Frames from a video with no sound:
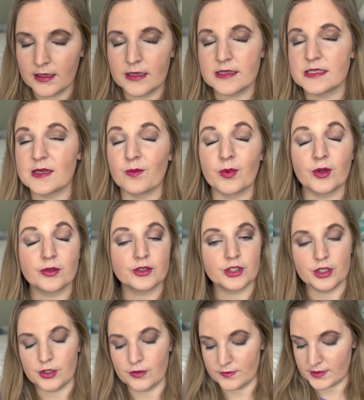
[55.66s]
and simple
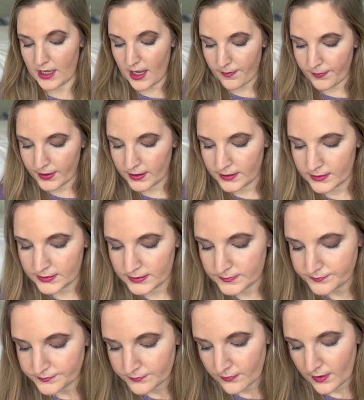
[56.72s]
to use up.
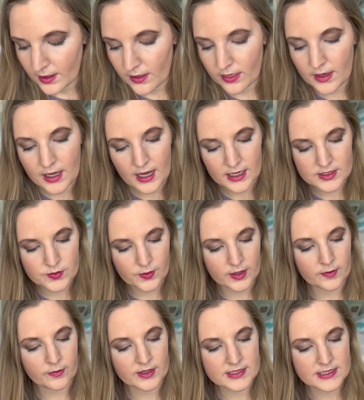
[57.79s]
The next one
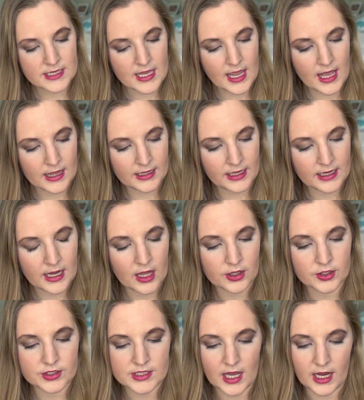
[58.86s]
was the LA
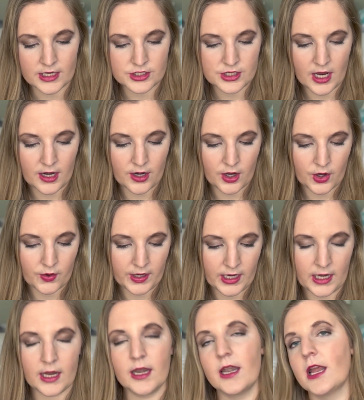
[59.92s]
Colors eyeshadow
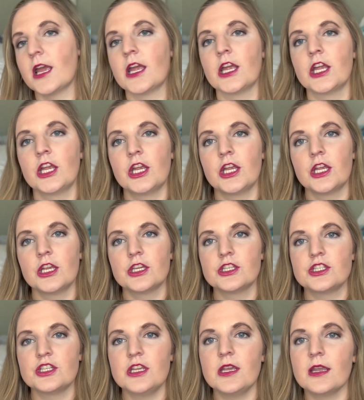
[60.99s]
in
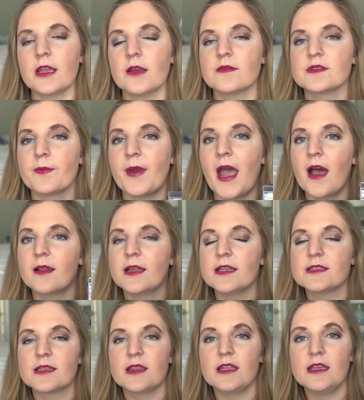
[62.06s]
Chic. It was a
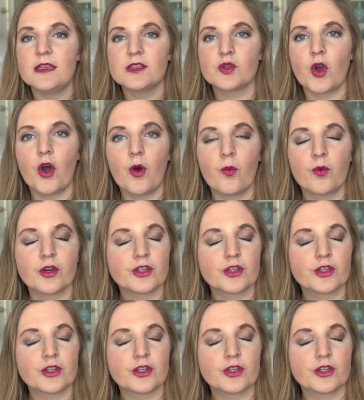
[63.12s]
palette. These were